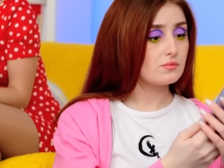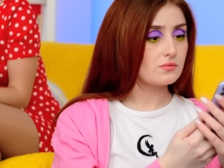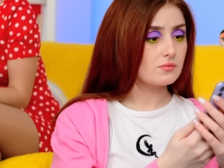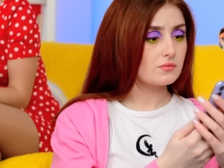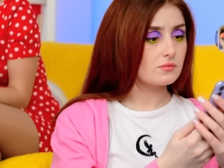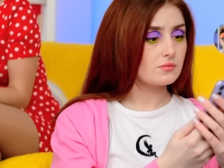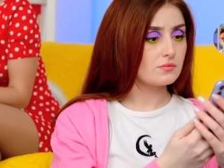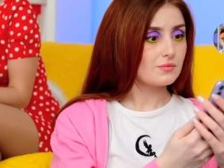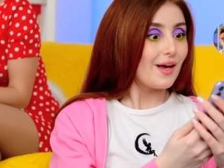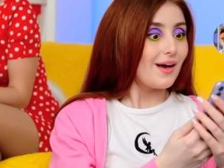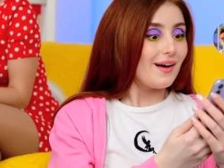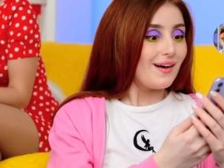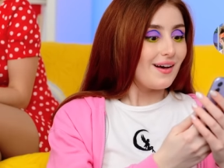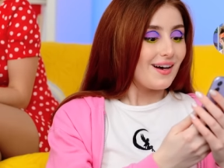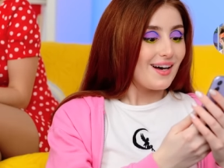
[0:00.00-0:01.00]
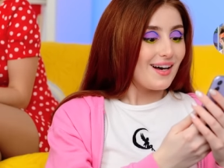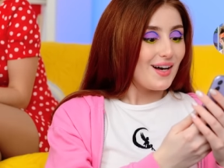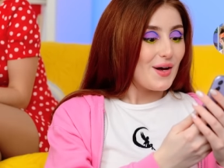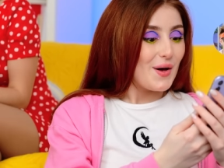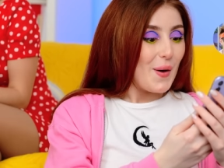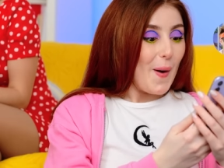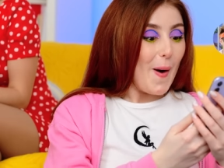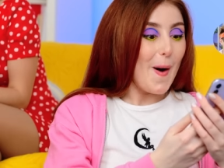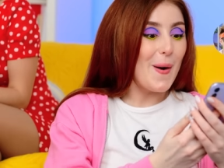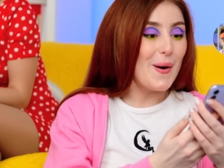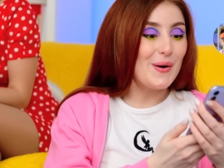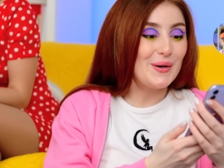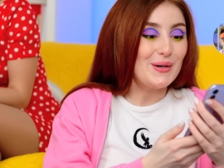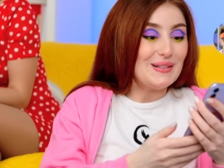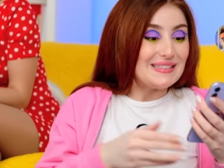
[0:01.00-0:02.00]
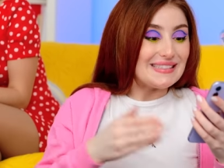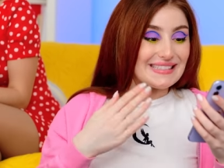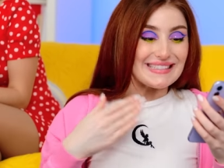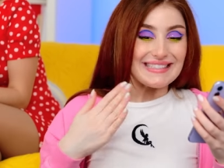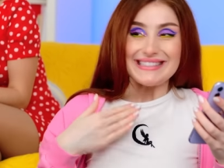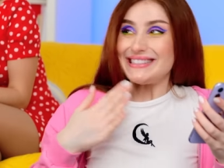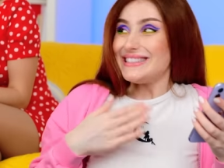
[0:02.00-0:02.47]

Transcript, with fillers: It's Jake! He's taking me out!